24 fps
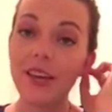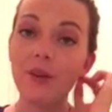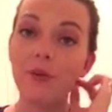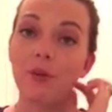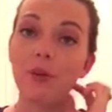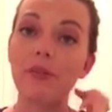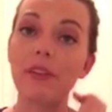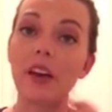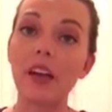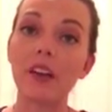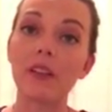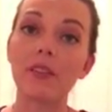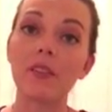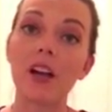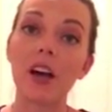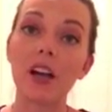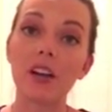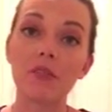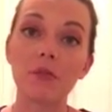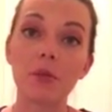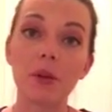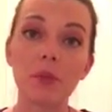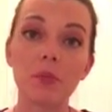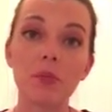We've had a
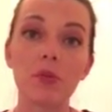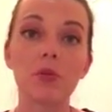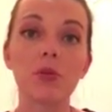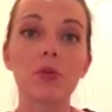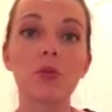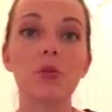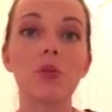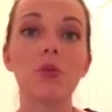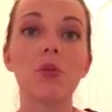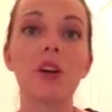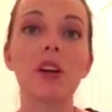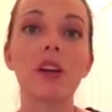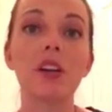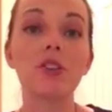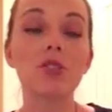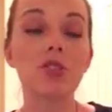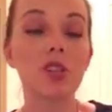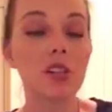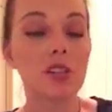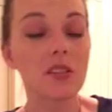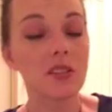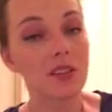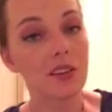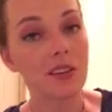lot of people who are
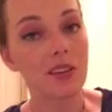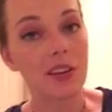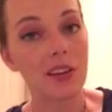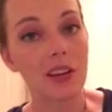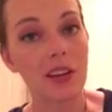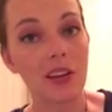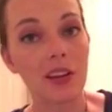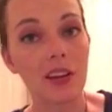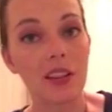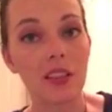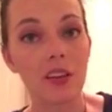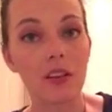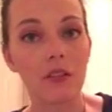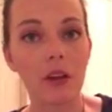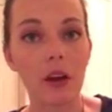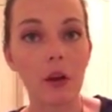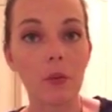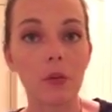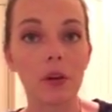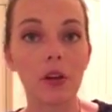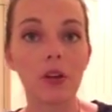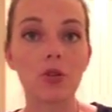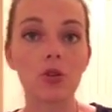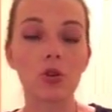interested in the
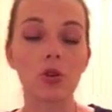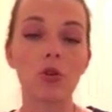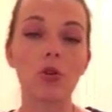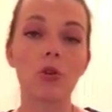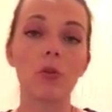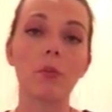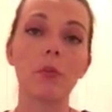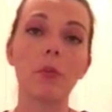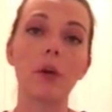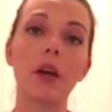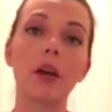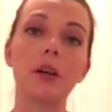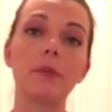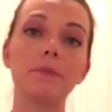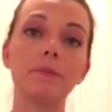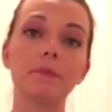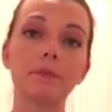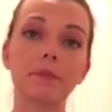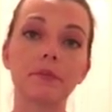Cloudberry journal, but